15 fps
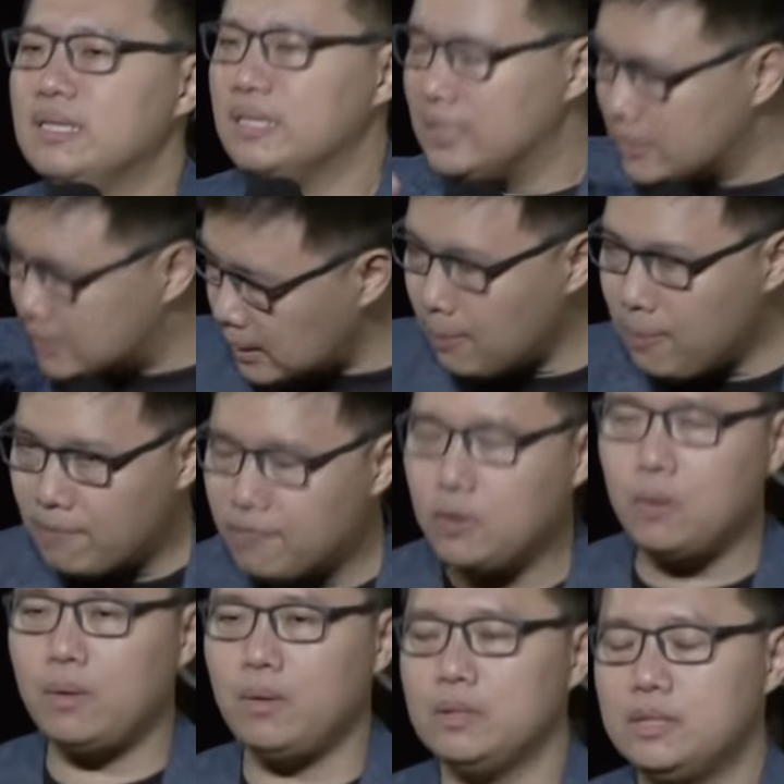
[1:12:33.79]
Some of
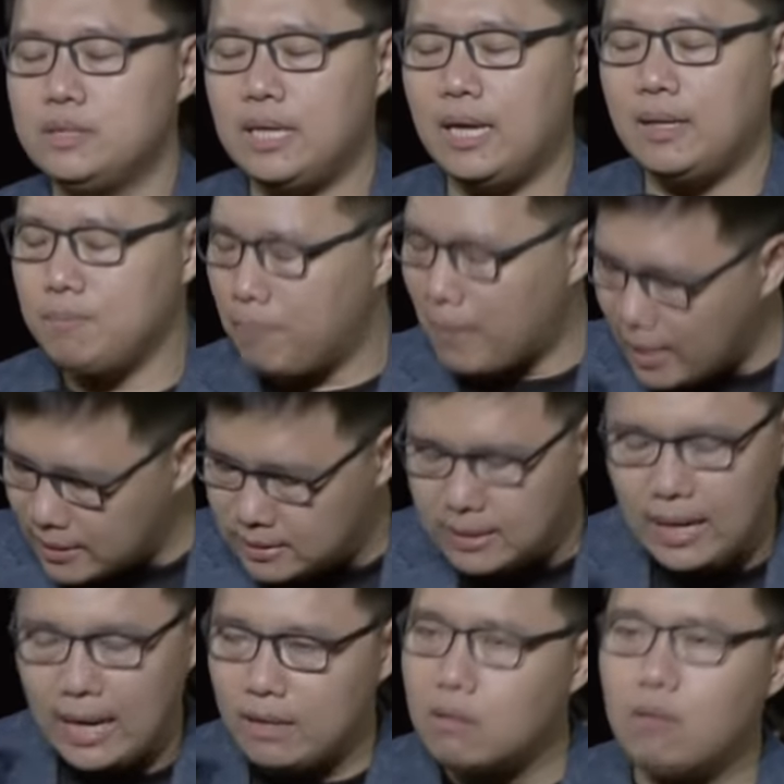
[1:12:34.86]
you said, Pastor,
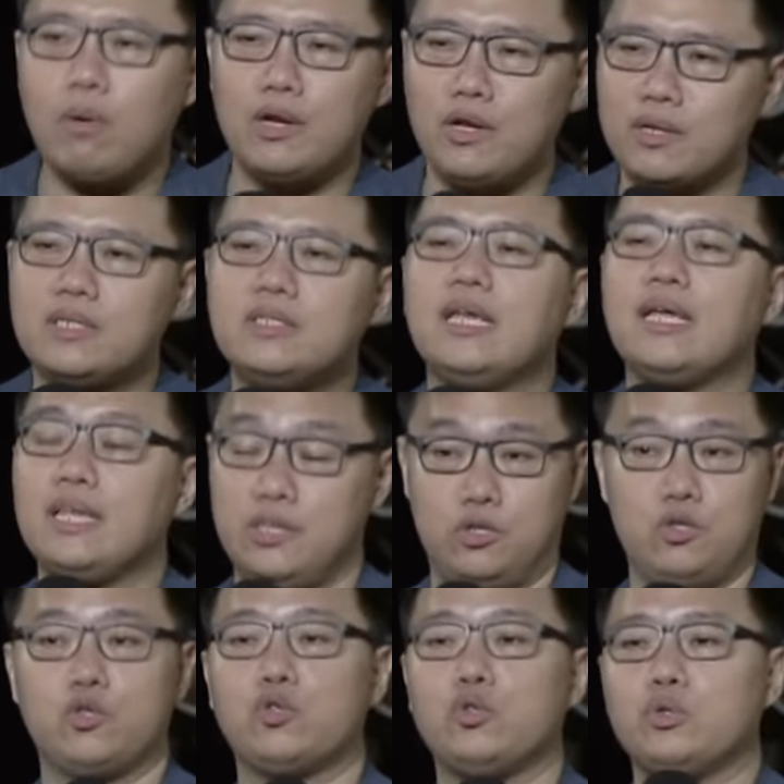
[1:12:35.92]
I know what you're saying is
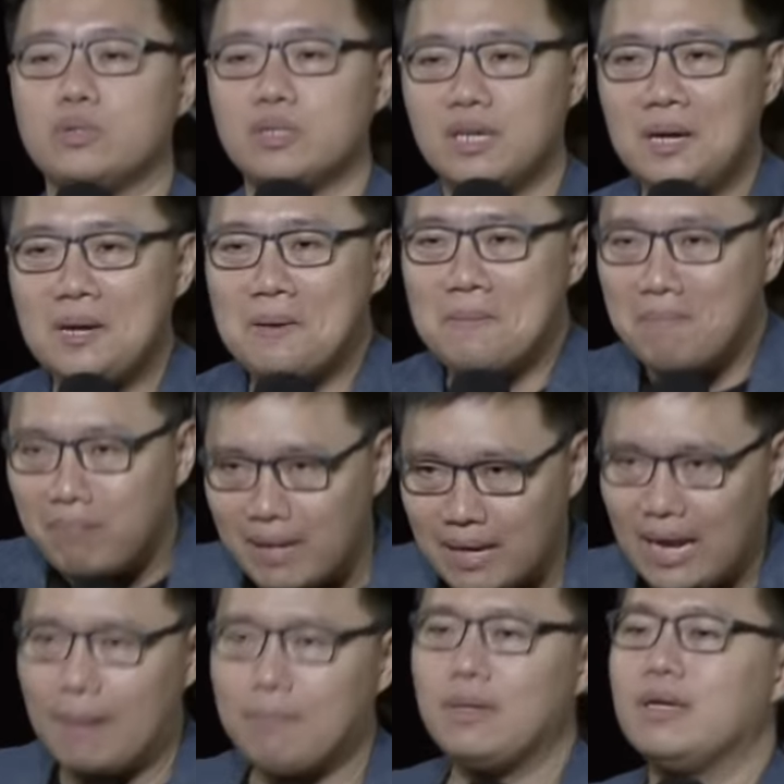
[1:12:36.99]
true, but
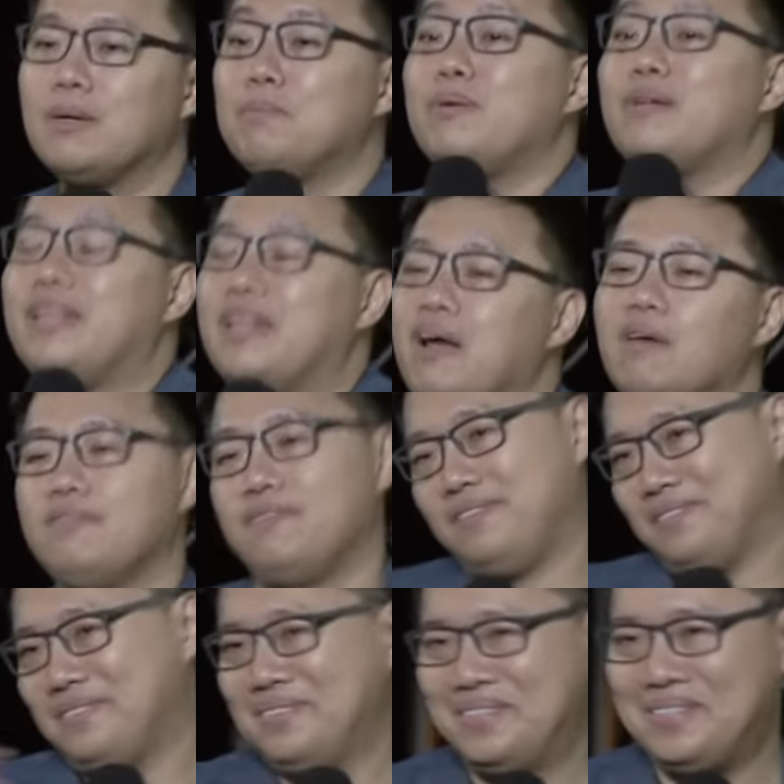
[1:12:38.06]
I'm going to put it off
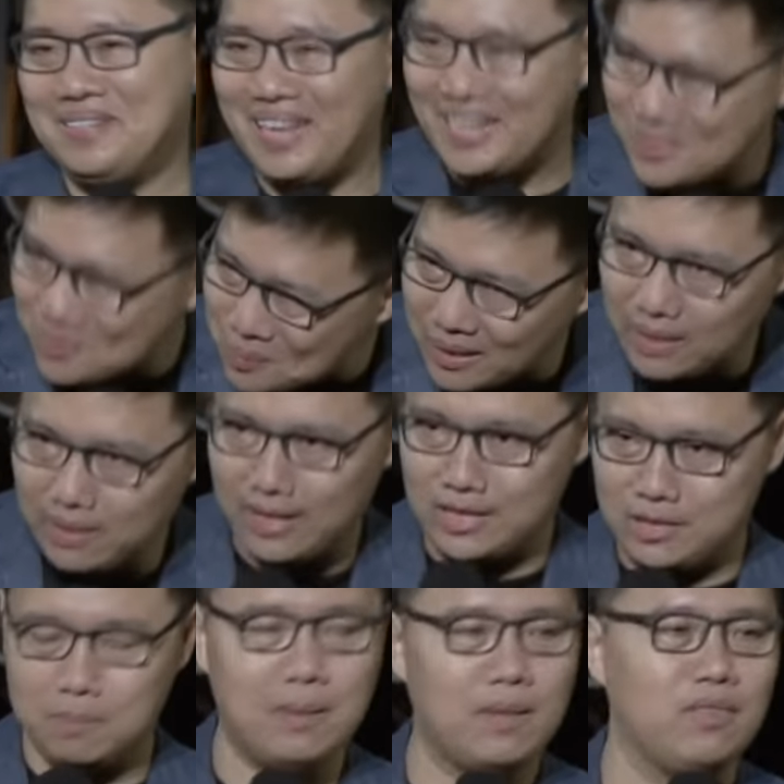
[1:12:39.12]
to next week,
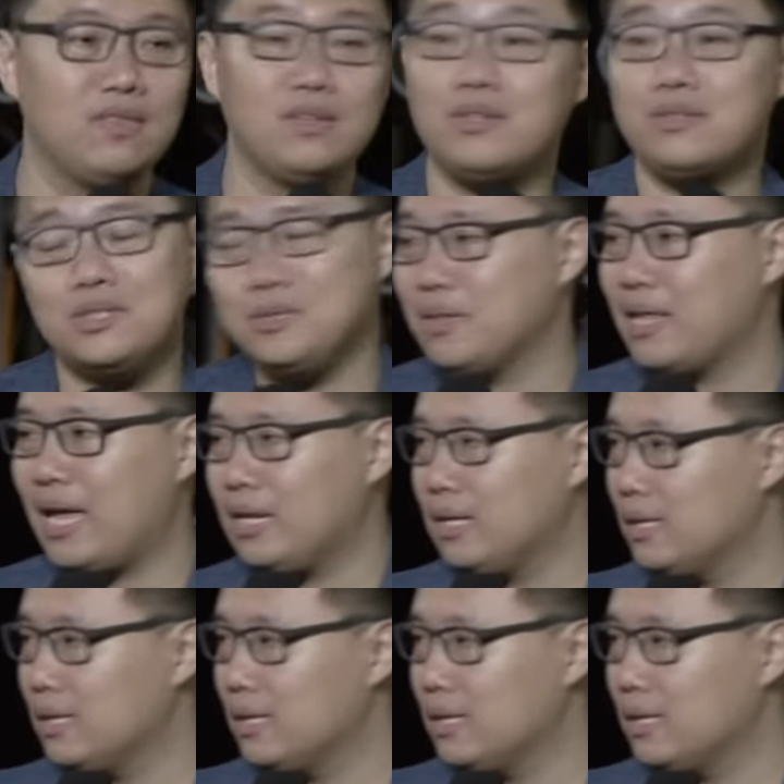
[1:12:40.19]
next month. Don't do that.